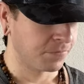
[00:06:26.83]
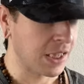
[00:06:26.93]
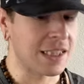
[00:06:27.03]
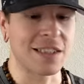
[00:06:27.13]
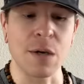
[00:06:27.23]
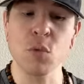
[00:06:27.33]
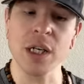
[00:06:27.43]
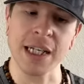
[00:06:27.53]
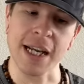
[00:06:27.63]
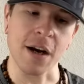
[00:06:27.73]

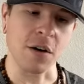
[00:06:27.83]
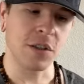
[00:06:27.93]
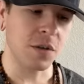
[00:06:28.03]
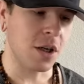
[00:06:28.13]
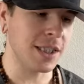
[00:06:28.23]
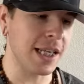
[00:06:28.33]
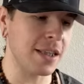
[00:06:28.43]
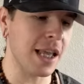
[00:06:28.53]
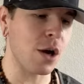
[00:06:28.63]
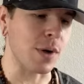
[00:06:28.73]
Someone cares. I'll say
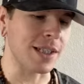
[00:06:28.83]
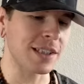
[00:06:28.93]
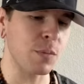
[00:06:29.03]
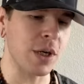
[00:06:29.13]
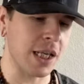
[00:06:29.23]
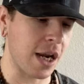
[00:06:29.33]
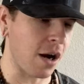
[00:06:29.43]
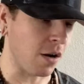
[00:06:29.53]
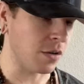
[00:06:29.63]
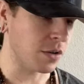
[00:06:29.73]
it that way. Someone
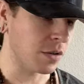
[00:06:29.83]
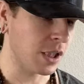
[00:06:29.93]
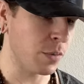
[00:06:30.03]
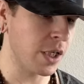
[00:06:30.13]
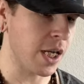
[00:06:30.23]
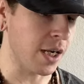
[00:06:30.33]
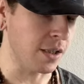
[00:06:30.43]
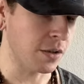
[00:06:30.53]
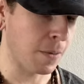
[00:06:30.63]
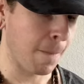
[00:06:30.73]
cares. Someone does.